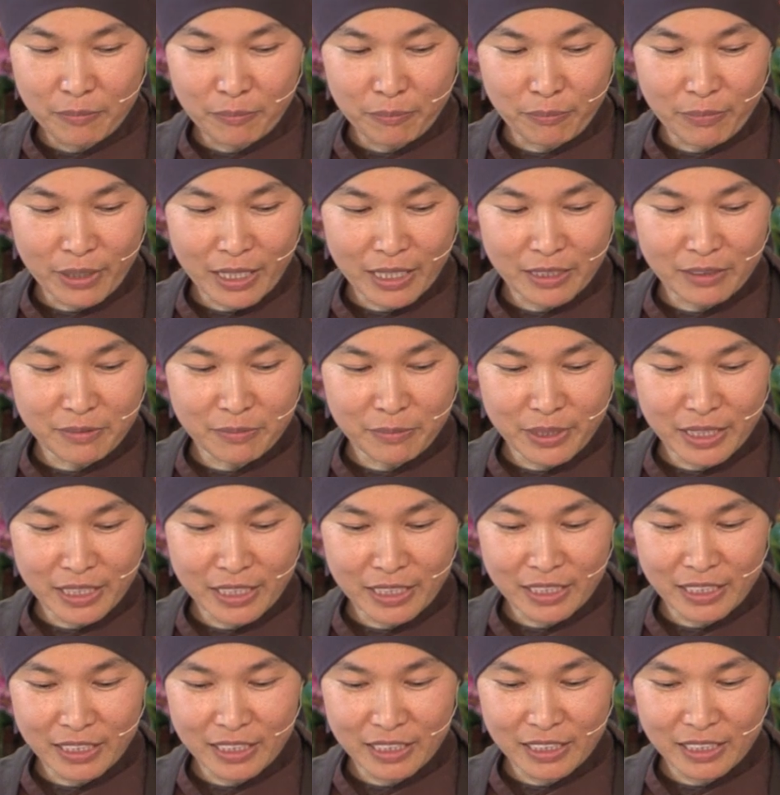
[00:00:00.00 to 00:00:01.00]
made
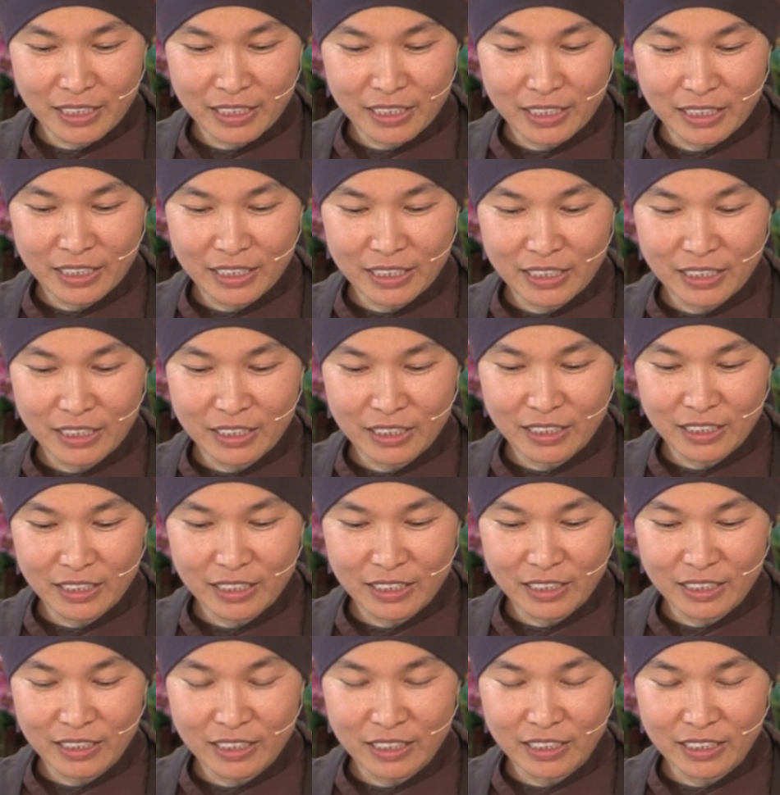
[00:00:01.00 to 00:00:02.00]
me
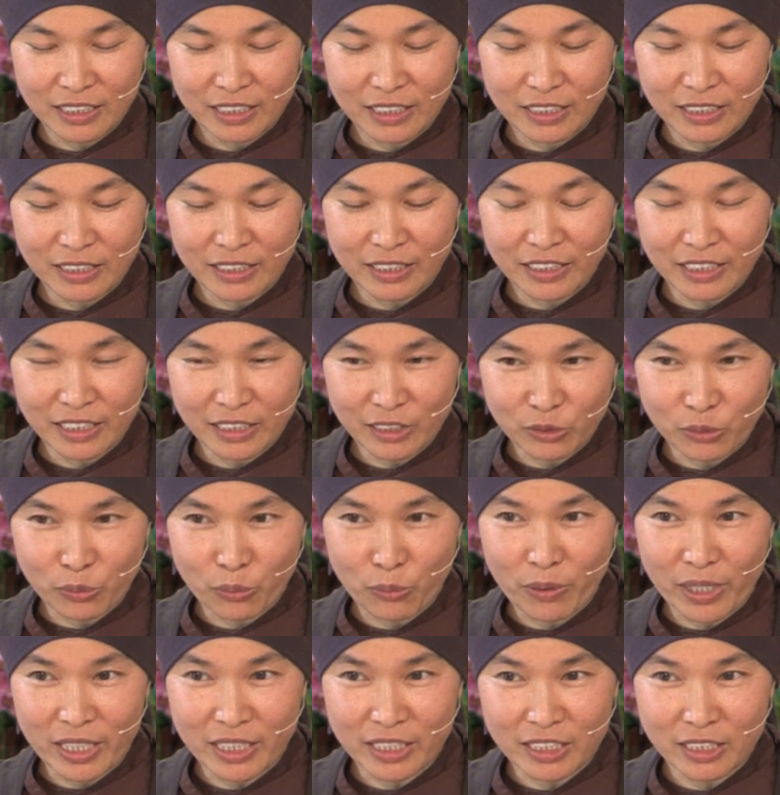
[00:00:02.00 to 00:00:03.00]
think
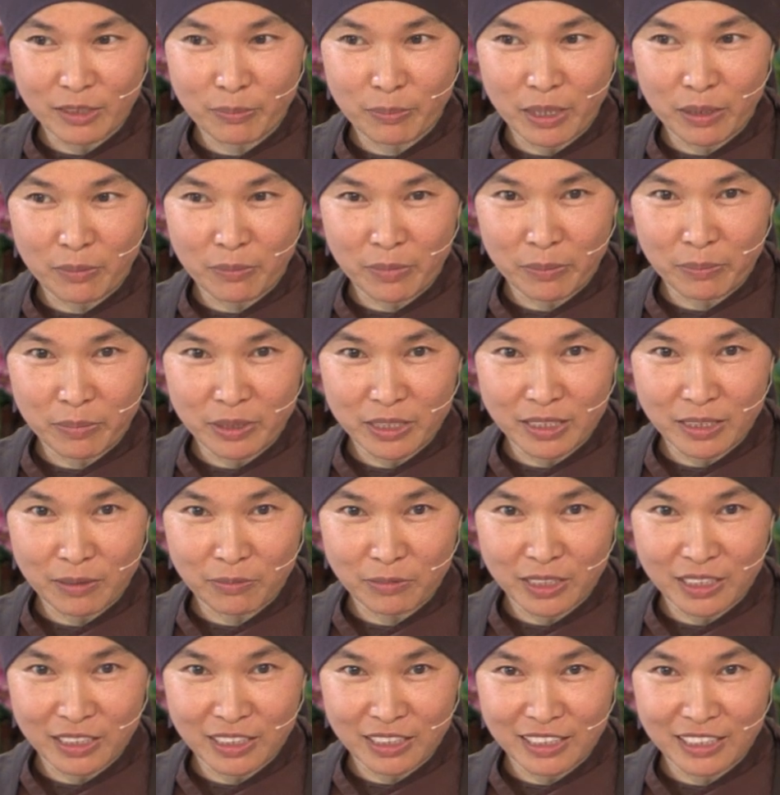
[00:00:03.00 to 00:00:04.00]
twice about my
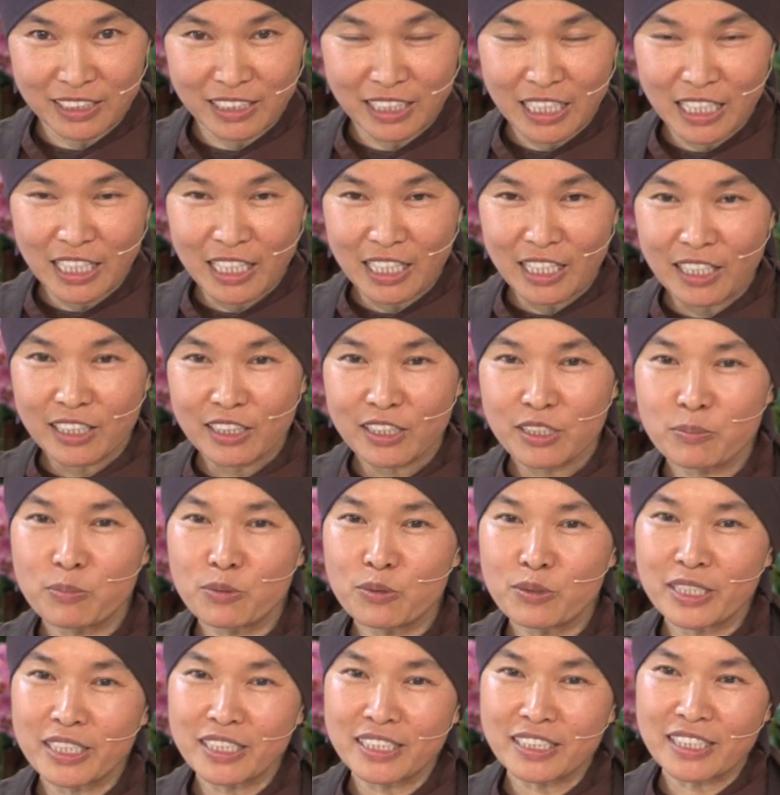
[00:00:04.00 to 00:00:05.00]
perceptions. The
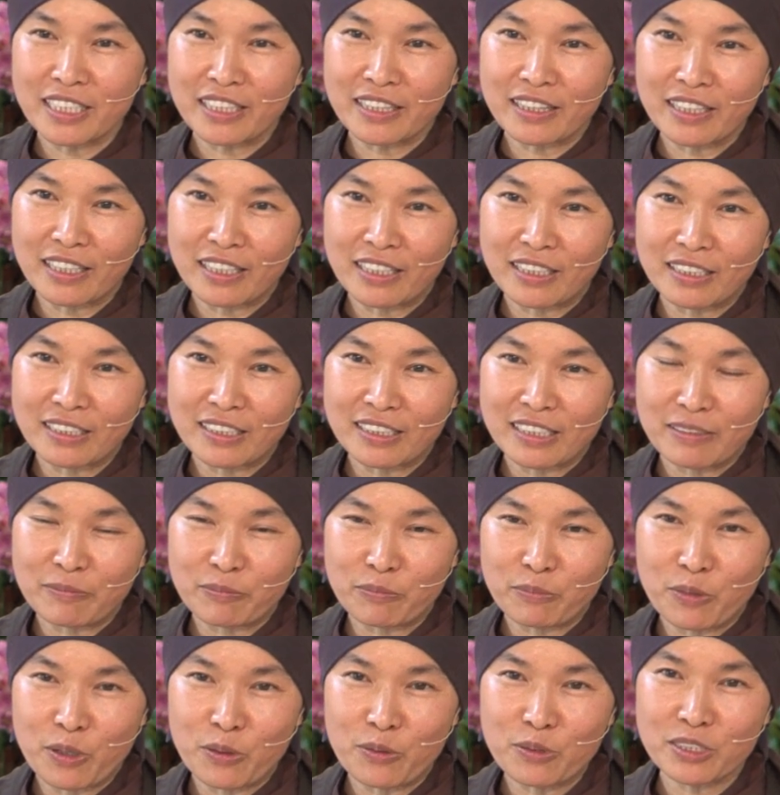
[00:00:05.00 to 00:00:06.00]
Buddha said that
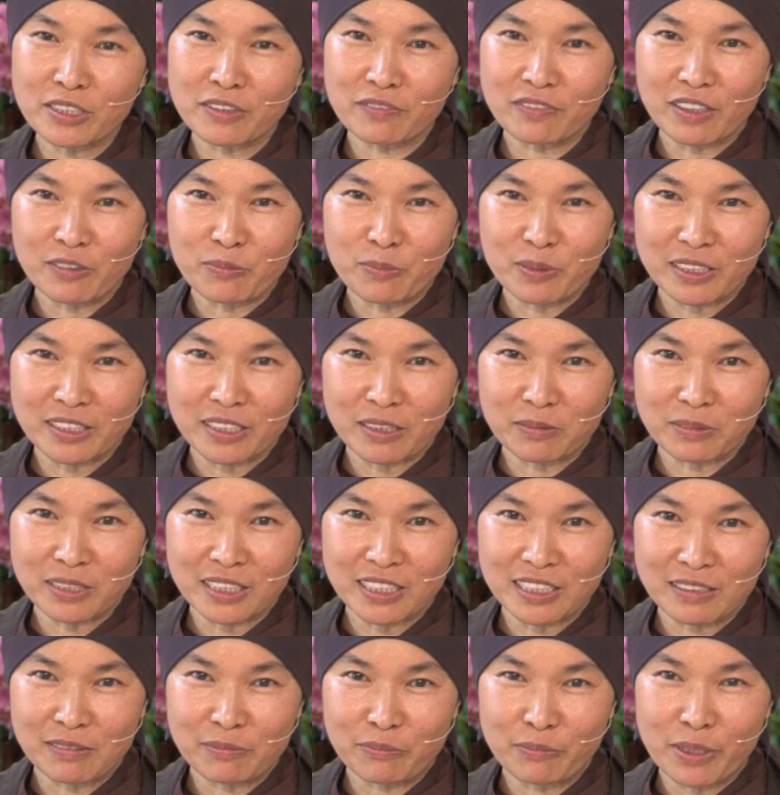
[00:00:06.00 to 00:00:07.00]
most of our
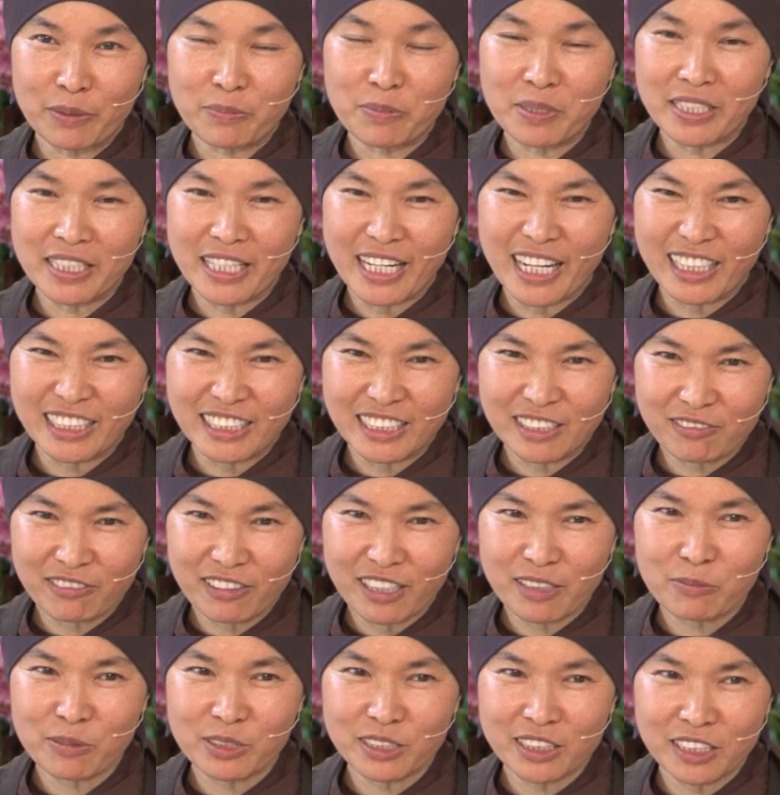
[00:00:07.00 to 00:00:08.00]
perception, maybe
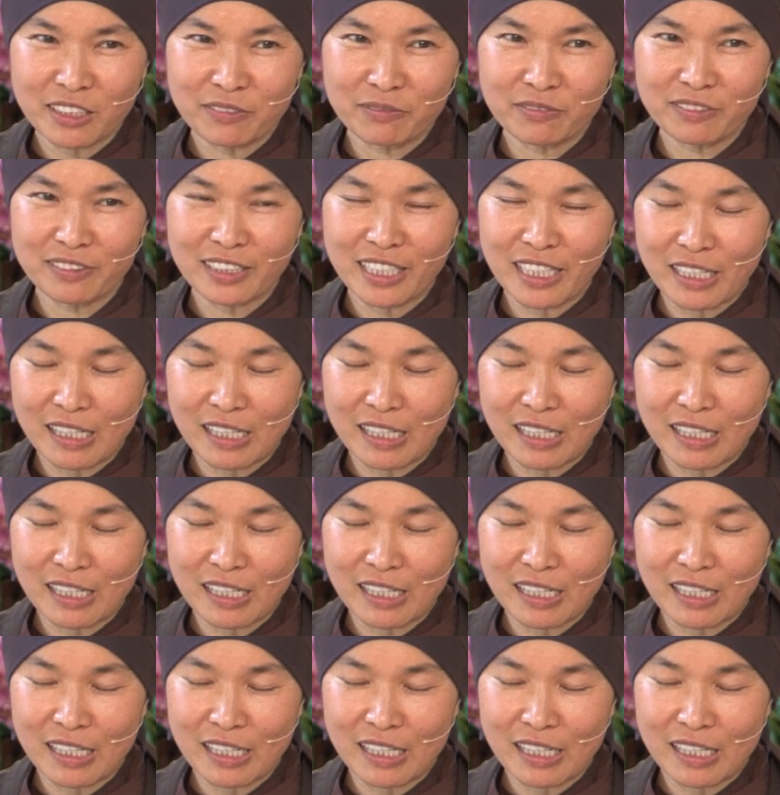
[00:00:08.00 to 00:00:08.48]
95%,